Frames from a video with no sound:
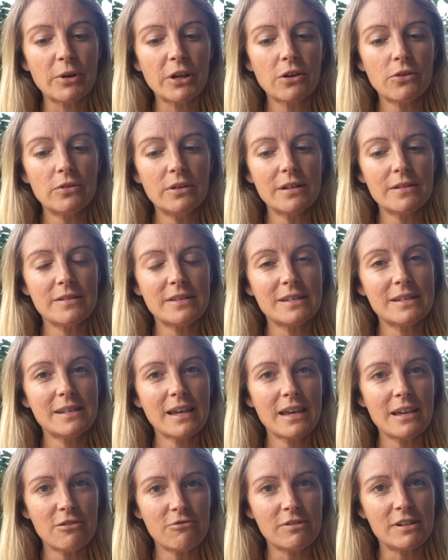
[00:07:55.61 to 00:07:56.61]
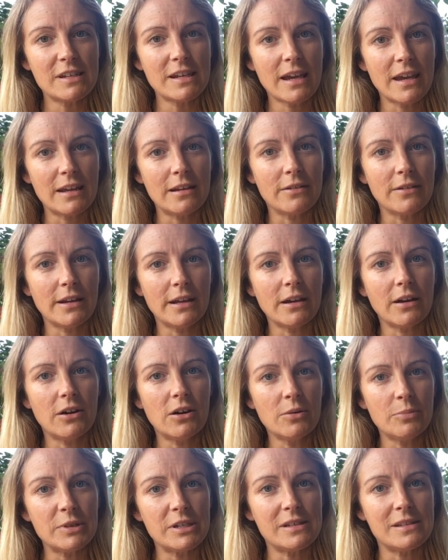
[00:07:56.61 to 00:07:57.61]
I call it the sacred canine
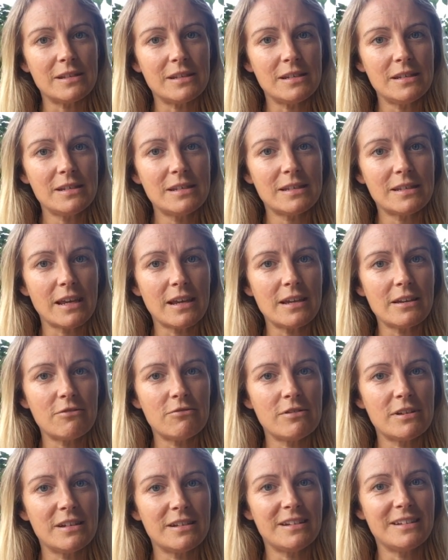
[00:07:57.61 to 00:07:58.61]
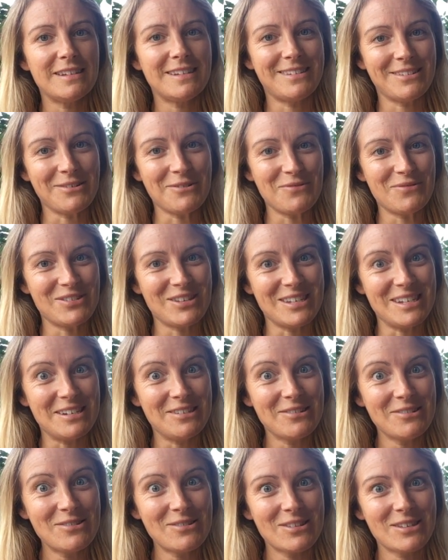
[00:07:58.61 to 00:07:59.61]
heart because it is sacred. It is obviously
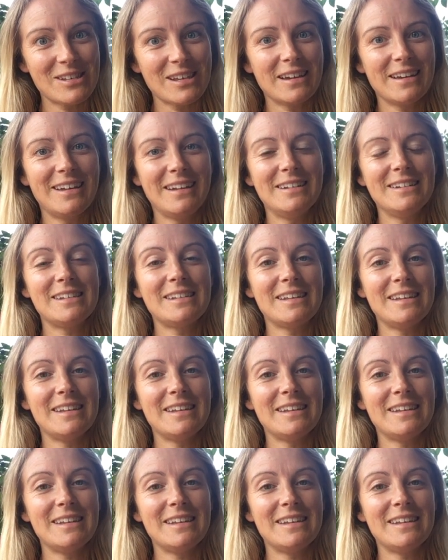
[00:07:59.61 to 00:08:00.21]
dogs, and